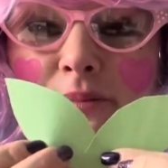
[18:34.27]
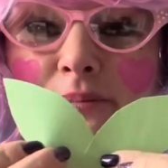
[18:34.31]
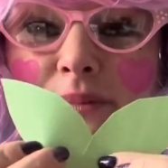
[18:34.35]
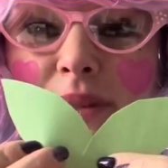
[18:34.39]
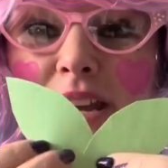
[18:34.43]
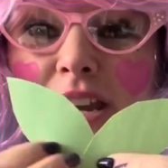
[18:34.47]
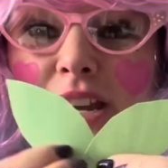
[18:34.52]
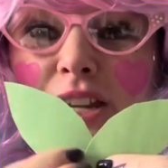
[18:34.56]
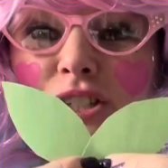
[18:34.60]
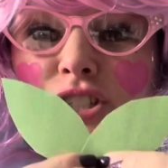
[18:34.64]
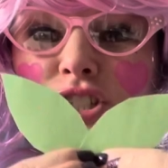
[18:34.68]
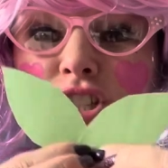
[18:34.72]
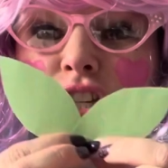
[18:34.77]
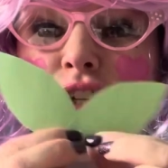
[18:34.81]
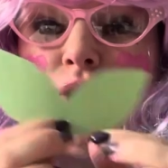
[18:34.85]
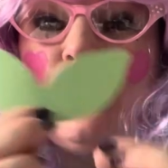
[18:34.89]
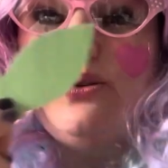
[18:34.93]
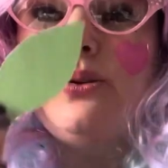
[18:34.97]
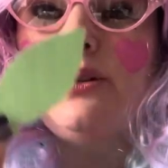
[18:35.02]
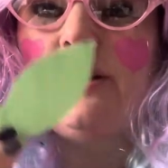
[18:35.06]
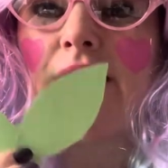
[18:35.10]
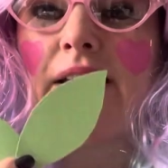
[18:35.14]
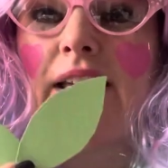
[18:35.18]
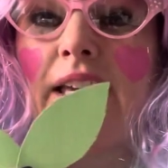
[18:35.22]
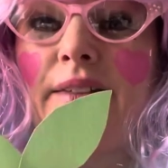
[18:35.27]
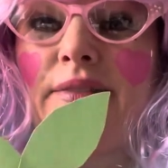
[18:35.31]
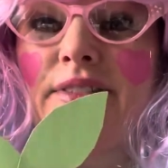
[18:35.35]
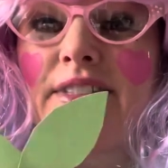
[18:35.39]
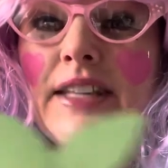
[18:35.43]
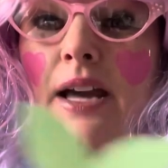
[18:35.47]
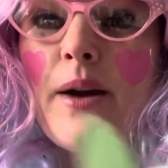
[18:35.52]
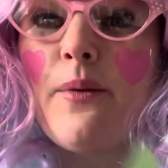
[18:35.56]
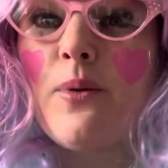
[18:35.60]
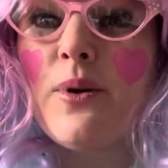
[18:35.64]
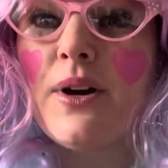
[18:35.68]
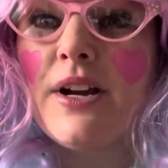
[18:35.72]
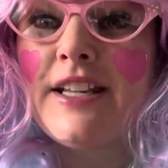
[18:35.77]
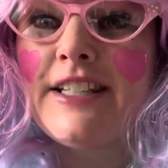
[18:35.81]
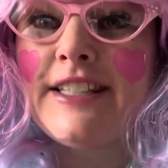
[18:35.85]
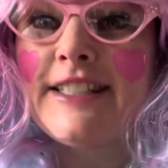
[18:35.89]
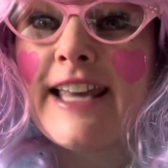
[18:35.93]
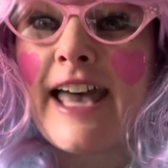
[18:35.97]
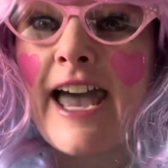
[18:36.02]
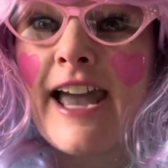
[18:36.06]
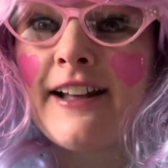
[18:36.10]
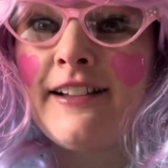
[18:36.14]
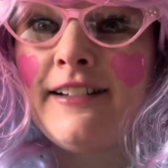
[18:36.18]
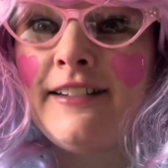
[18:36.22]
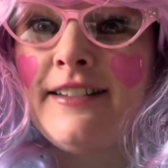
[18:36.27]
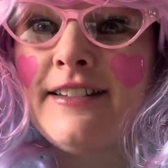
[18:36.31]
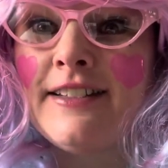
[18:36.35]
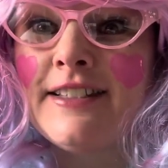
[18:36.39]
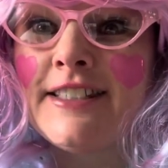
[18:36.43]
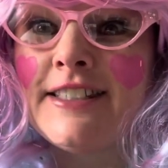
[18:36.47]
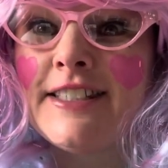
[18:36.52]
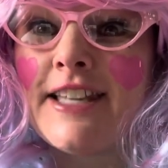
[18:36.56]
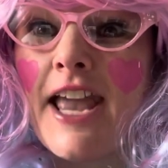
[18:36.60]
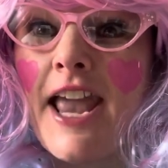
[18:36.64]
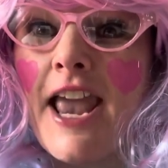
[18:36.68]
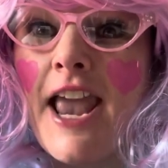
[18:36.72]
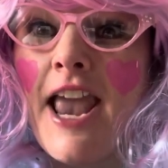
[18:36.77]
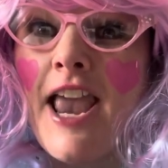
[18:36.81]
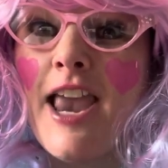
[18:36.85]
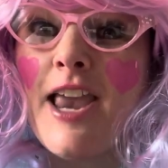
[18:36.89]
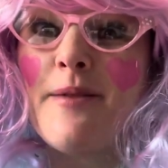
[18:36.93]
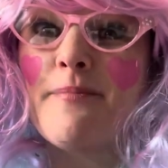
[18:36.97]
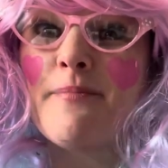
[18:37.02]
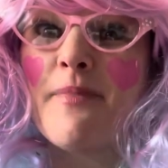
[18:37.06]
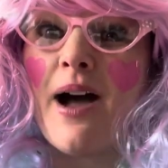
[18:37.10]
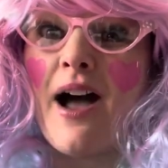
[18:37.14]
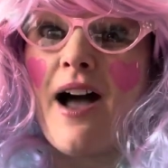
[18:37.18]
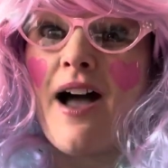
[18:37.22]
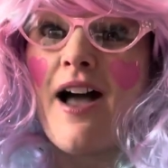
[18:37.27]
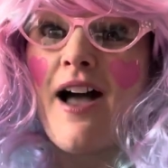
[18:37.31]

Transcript: me 2 leaves that were exactly the same.